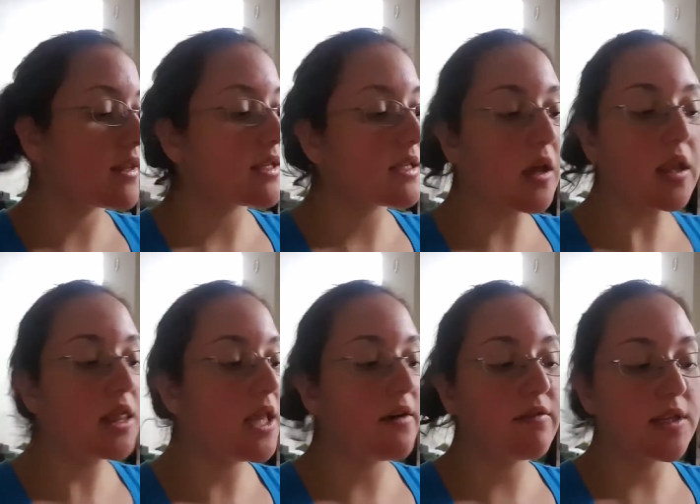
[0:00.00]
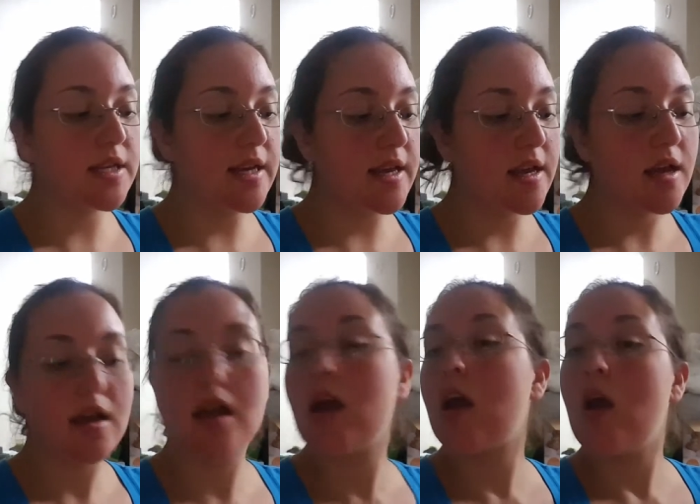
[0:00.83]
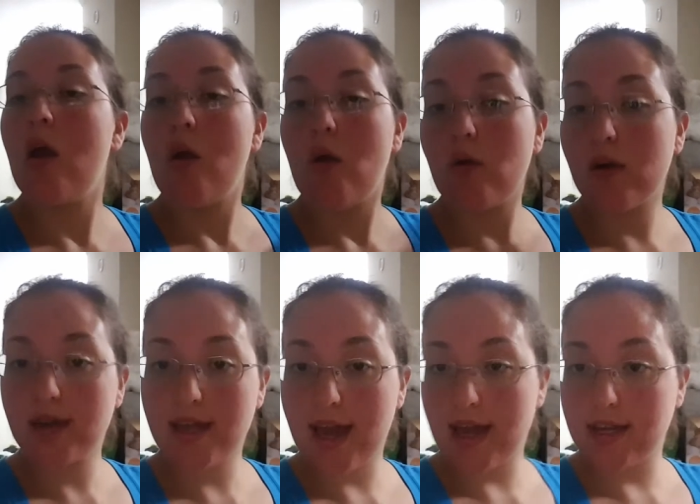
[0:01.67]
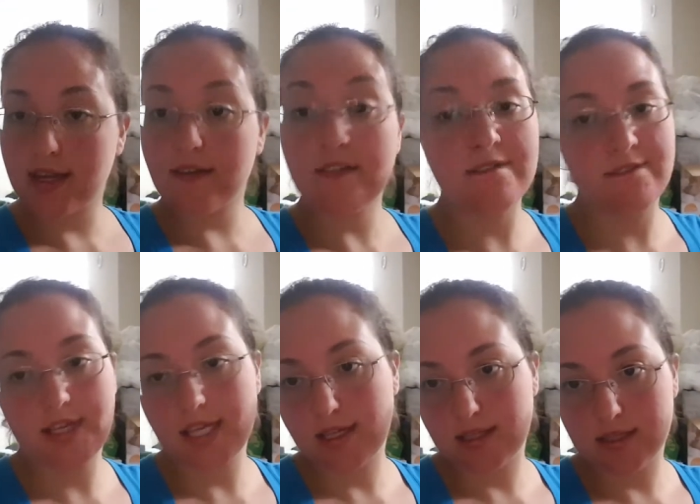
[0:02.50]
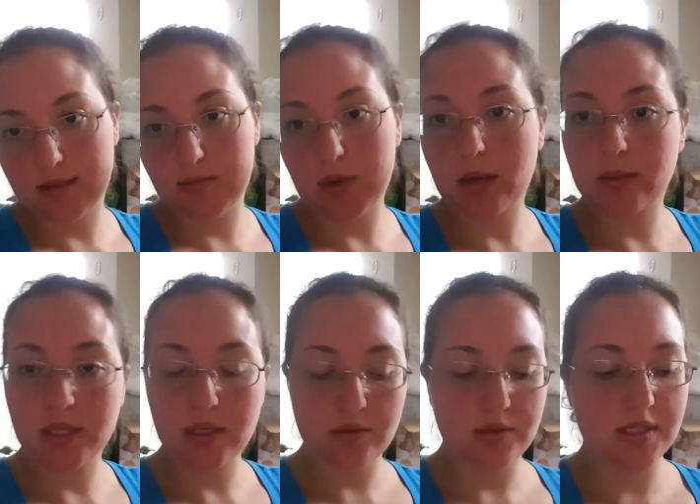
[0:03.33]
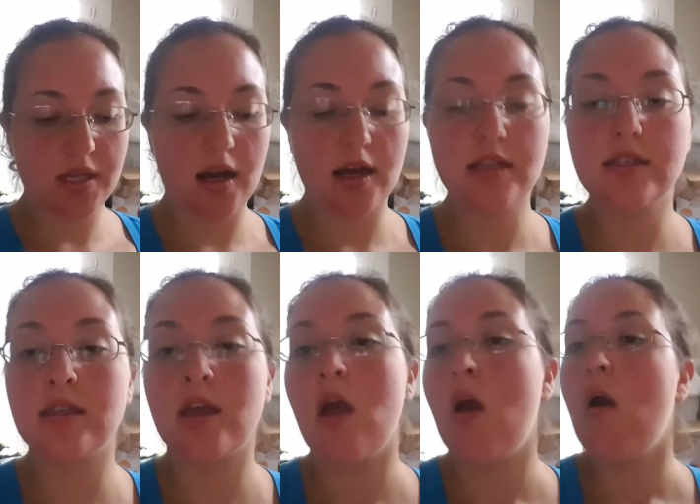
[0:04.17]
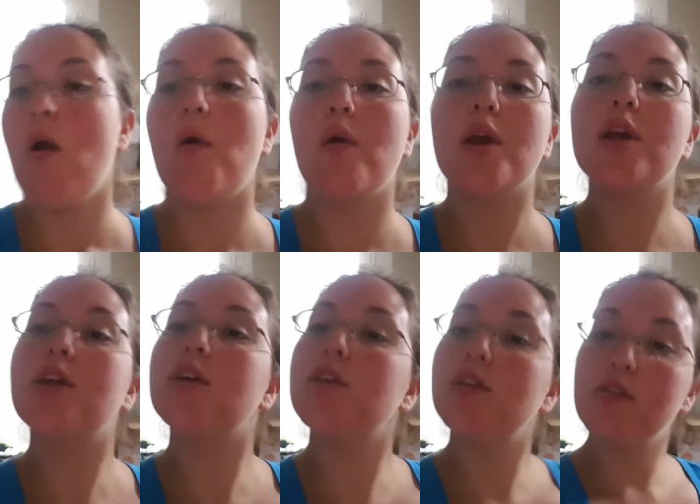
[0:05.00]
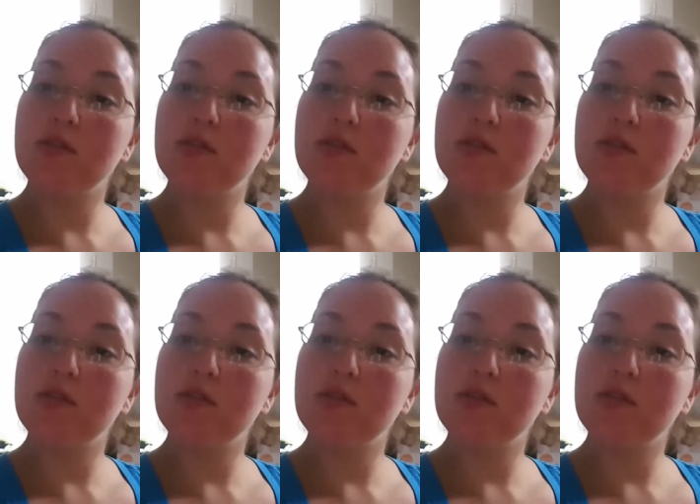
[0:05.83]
this lovely organic vegan barbecue sauce or you can